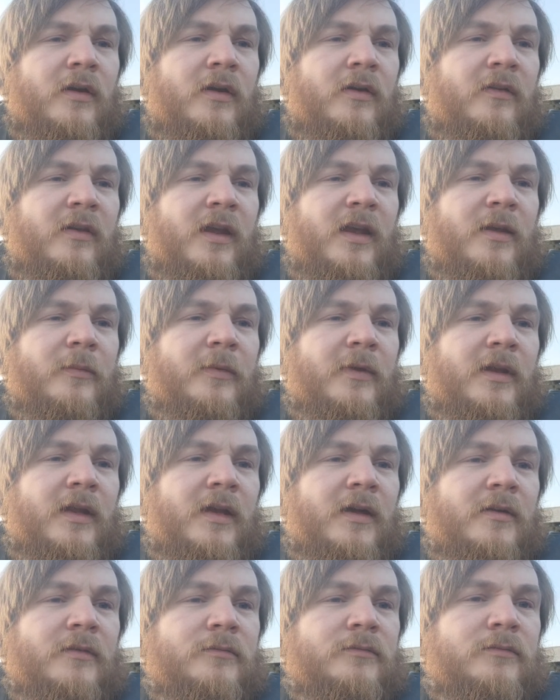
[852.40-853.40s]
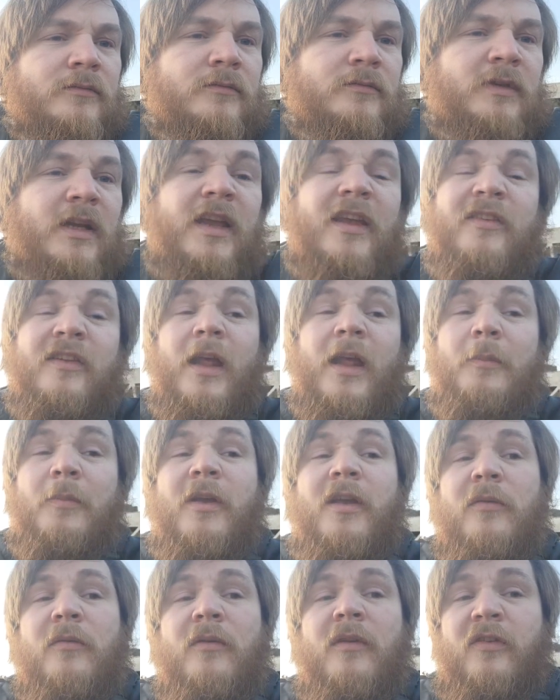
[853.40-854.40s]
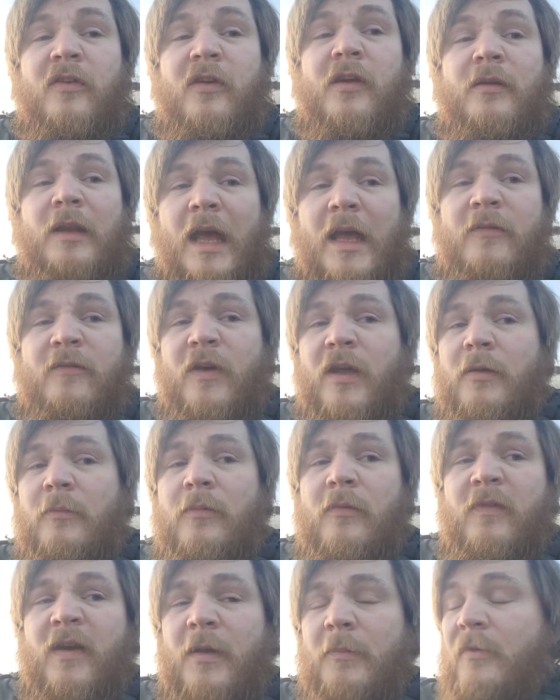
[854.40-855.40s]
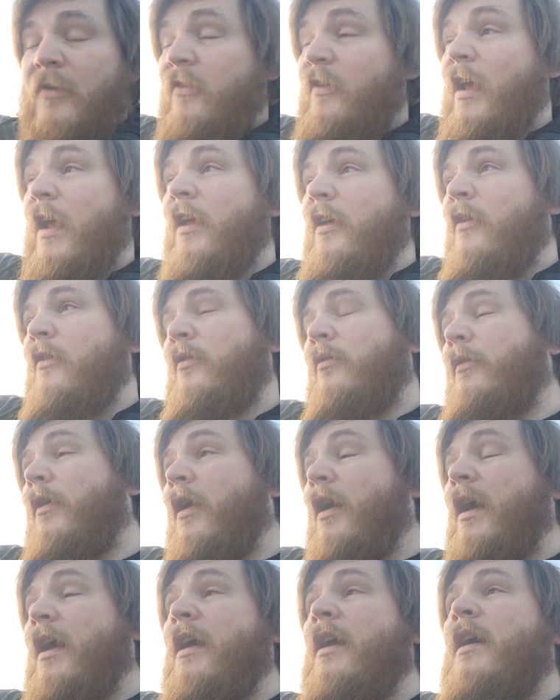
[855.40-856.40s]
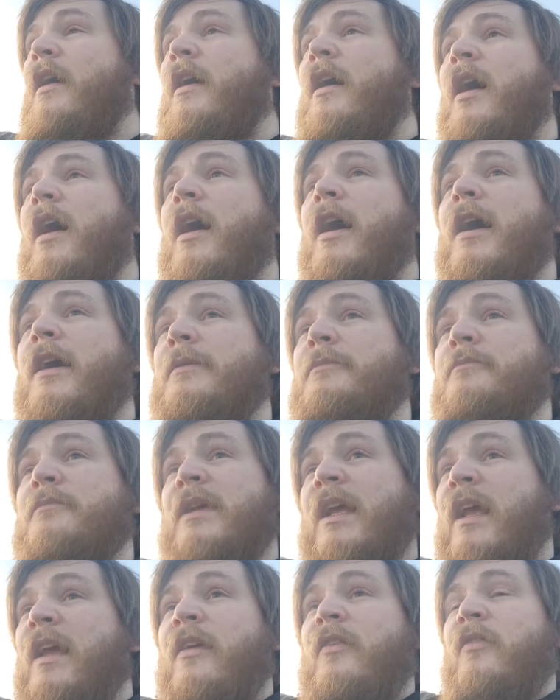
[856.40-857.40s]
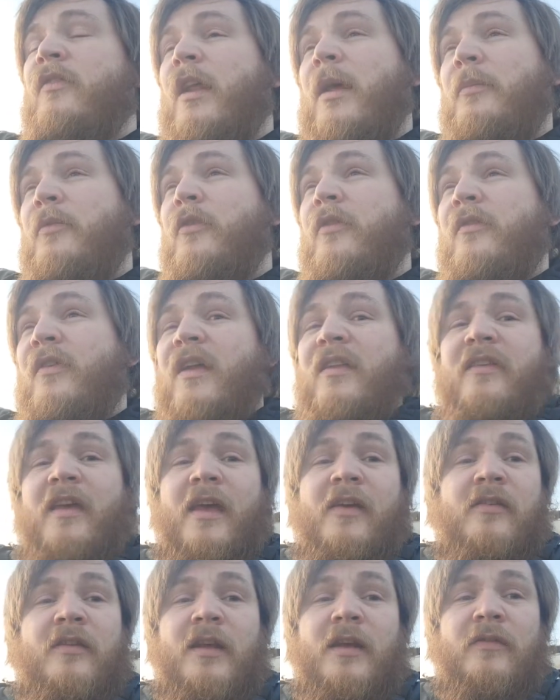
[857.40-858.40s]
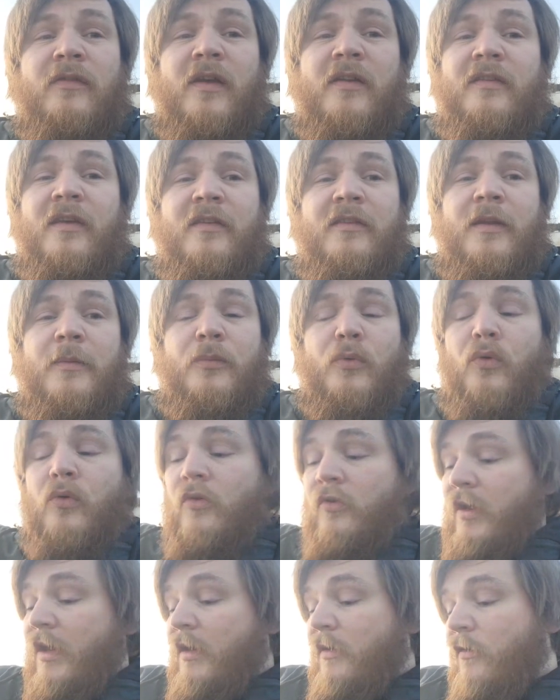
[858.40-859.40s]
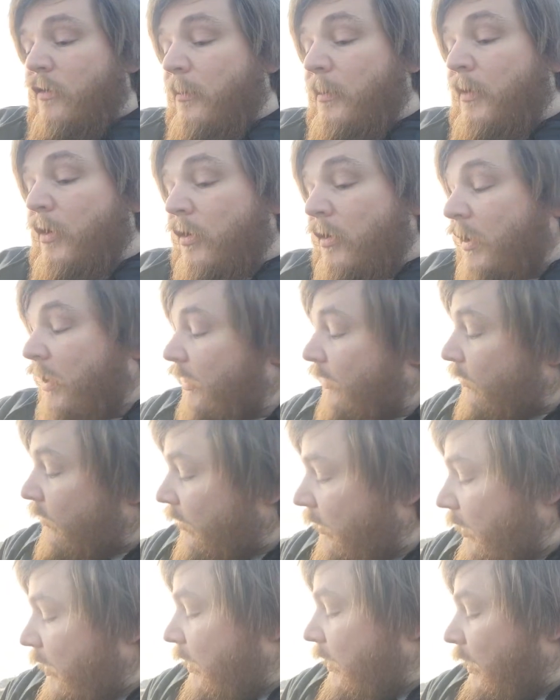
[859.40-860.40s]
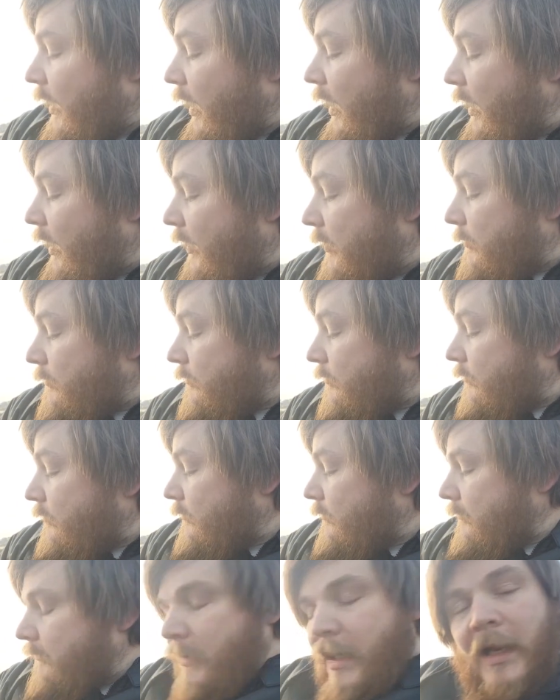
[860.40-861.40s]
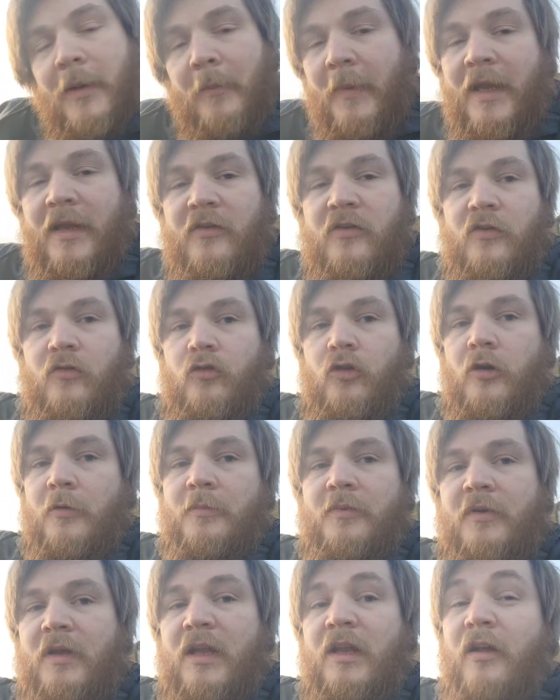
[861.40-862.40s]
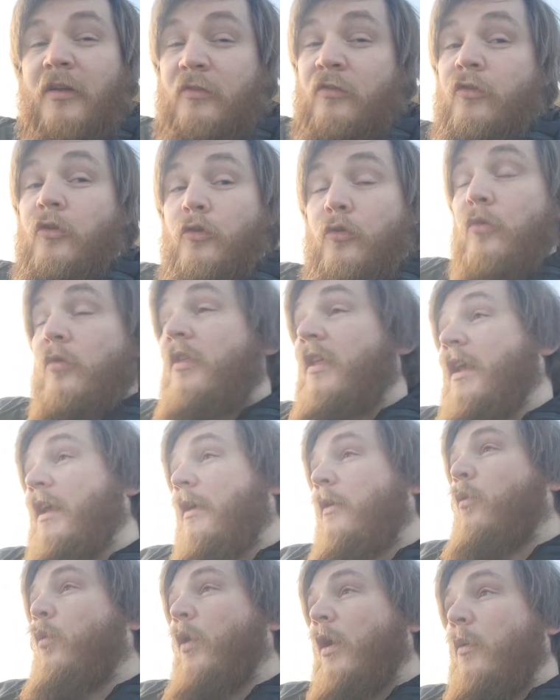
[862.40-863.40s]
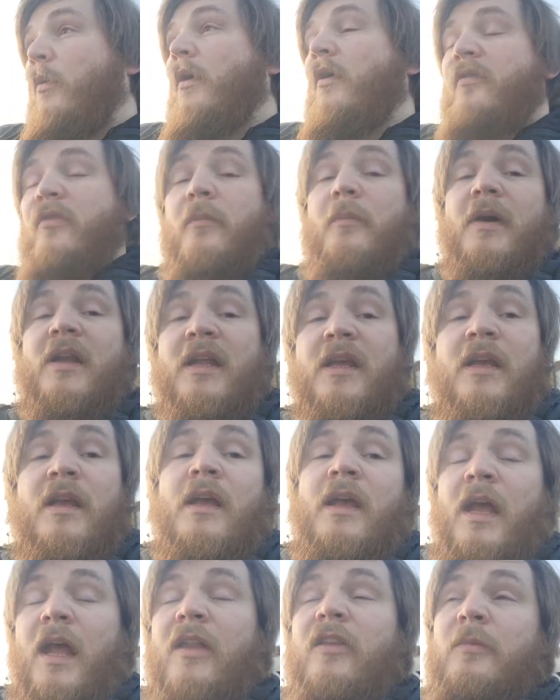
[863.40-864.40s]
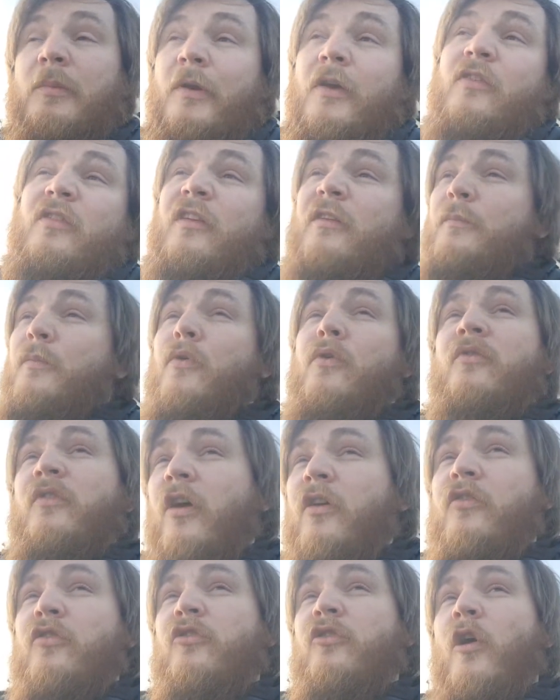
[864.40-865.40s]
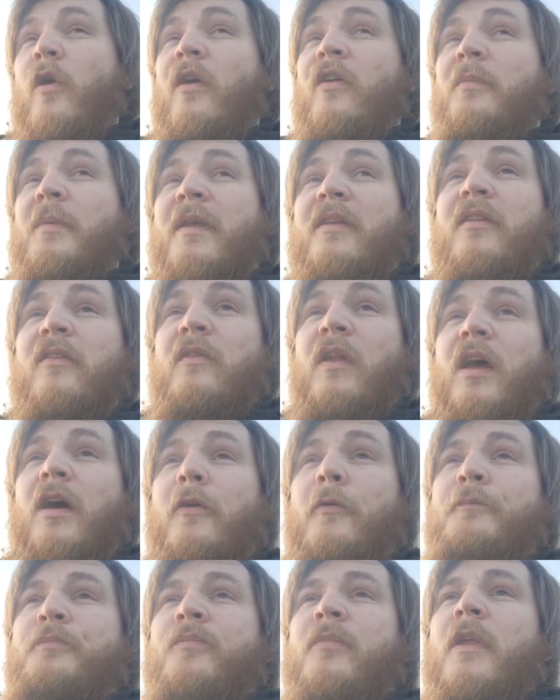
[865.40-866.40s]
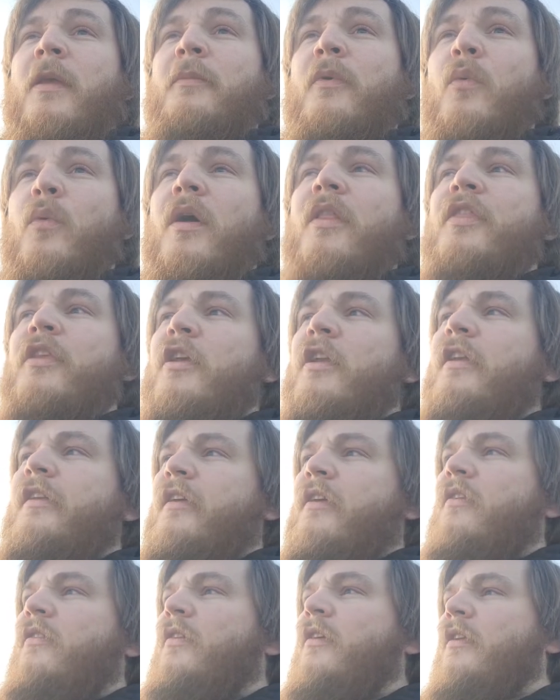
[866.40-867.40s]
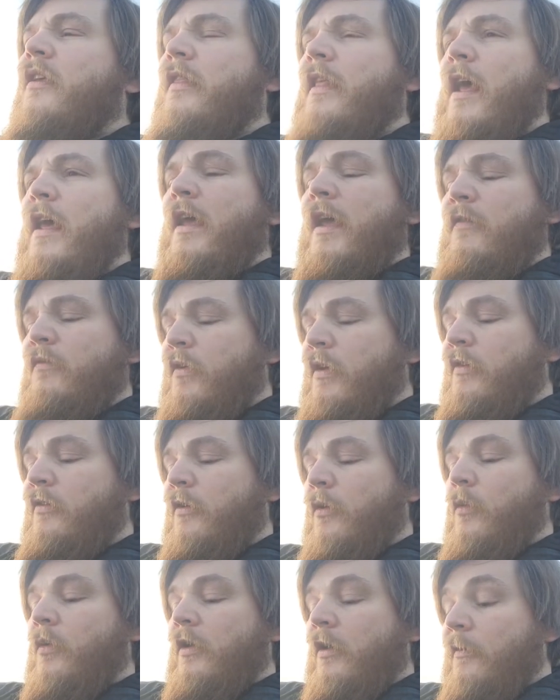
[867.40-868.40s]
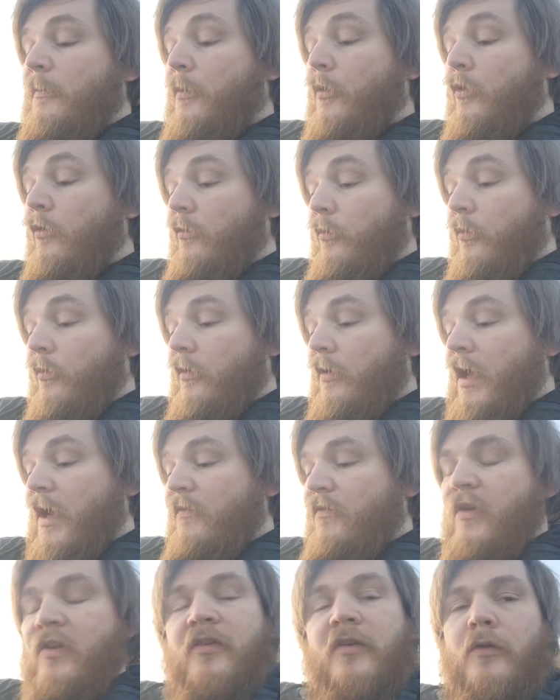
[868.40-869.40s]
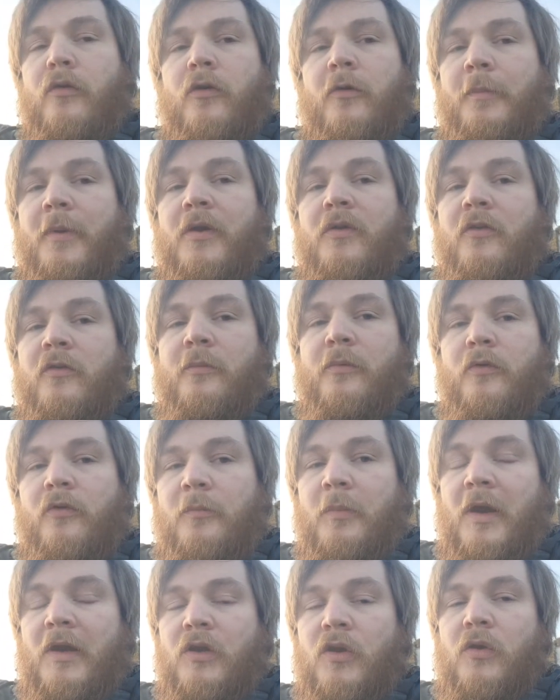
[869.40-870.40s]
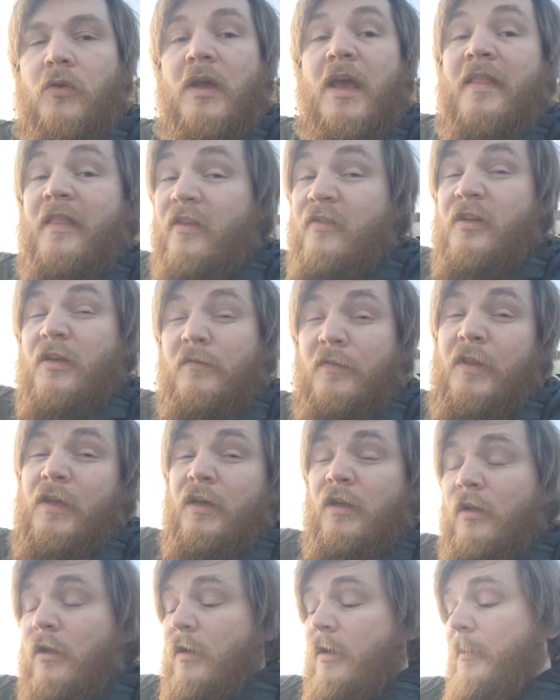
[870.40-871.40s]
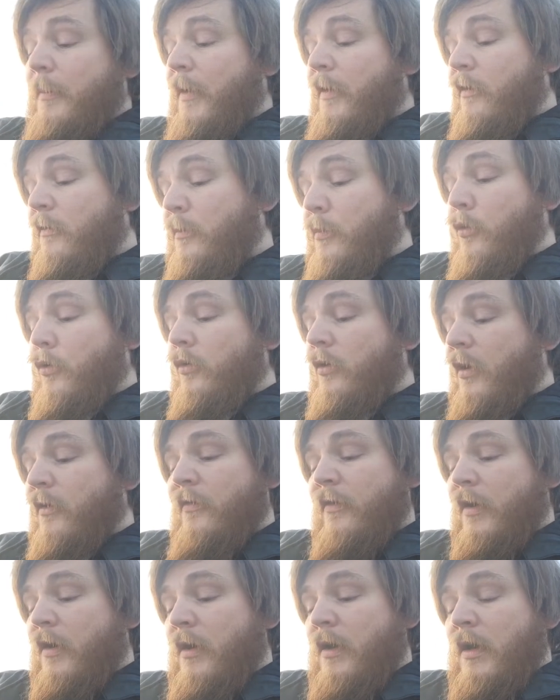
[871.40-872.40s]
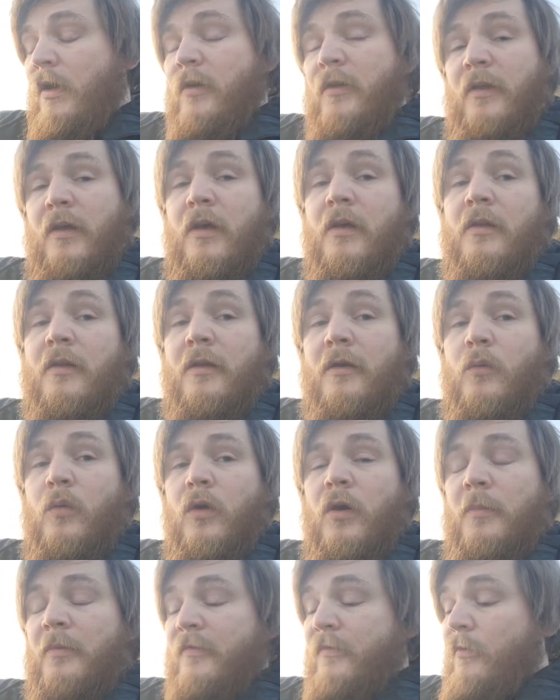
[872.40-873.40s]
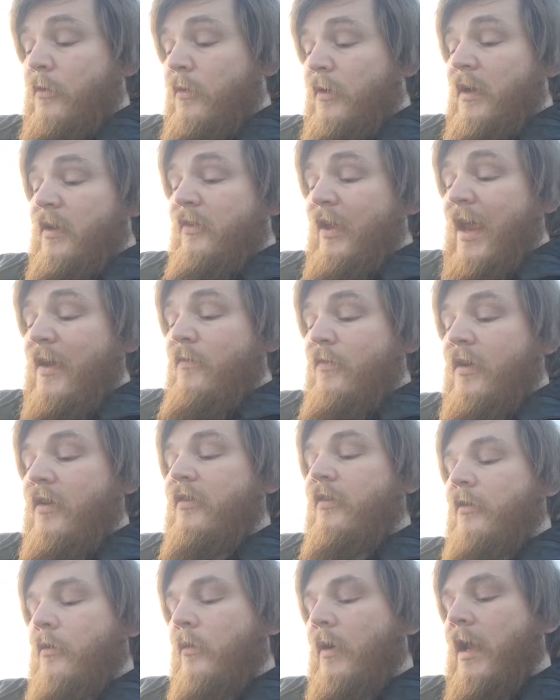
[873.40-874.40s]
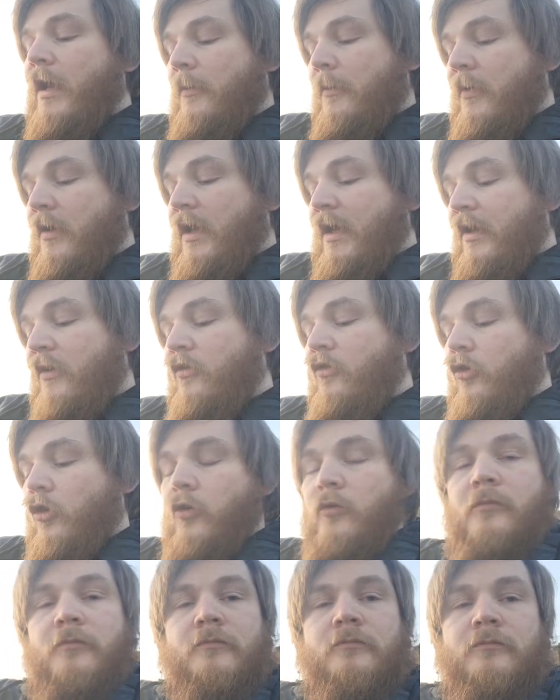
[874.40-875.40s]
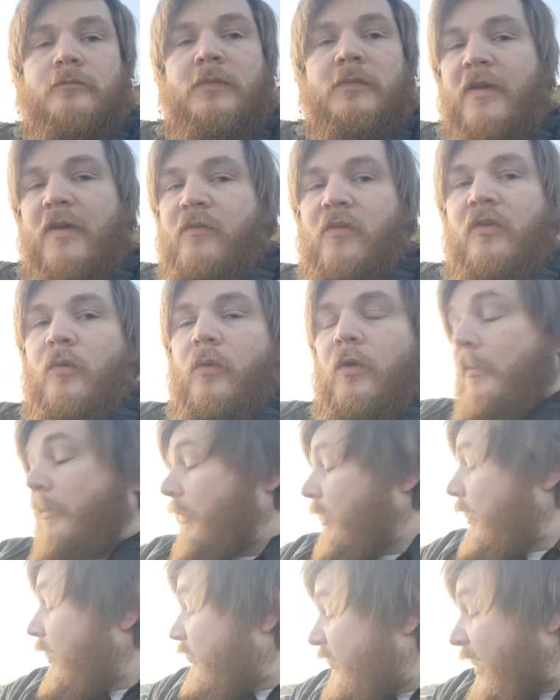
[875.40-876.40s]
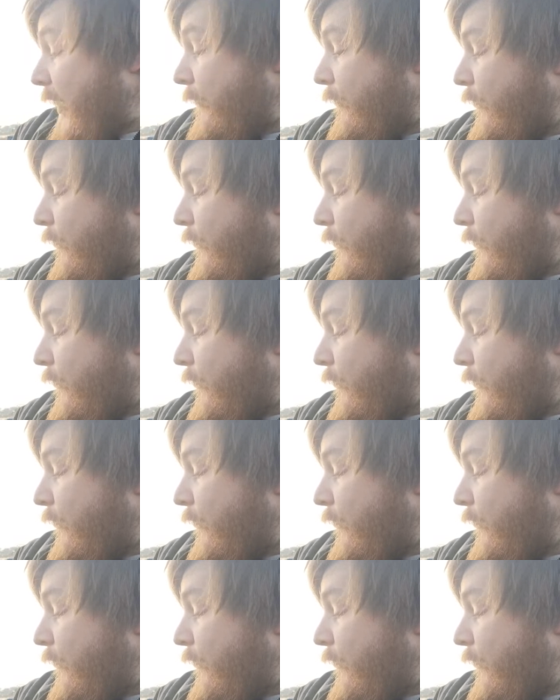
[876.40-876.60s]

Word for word: Taking me now. It is an epic scene, and Vaping Skate is right. Um, it is an absolute fantastic, fantastic board, and to be honest, um, an amazing job, and I do think well worth the money. And to be honest, these boards are so expensive now. But one thing you need to consider that every single one of these boards, every single component of this board is brand new. That's another thing I like about this board over the Lacroix before is every single element is new. Every single element, except